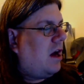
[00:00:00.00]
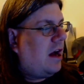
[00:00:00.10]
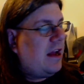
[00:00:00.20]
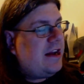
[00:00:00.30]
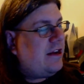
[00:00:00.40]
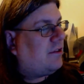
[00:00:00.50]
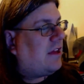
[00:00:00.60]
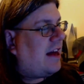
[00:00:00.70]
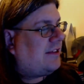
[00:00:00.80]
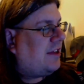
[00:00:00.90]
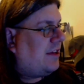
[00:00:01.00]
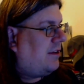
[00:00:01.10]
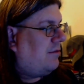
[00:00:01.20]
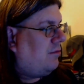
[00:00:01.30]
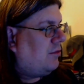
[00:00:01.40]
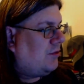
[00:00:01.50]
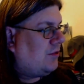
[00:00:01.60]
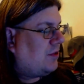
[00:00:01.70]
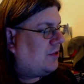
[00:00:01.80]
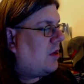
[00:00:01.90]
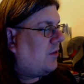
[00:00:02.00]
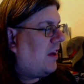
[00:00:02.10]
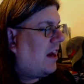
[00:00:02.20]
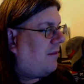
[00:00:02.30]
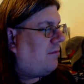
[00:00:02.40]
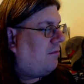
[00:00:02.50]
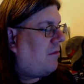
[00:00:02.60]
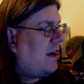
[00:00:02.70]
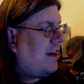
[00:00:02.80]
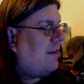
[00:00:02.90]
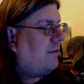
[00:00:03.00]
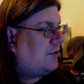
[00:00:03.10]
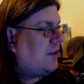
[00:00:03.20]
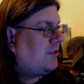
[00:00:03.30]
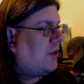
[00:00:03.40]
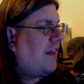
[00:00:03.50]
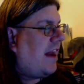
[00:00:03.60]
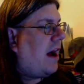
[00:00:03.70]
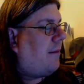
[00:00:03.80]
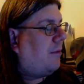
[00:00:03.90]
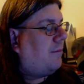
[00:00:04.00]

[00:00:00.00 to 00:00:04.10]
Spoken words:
Idioglacia, which is the song that I did, is on that album.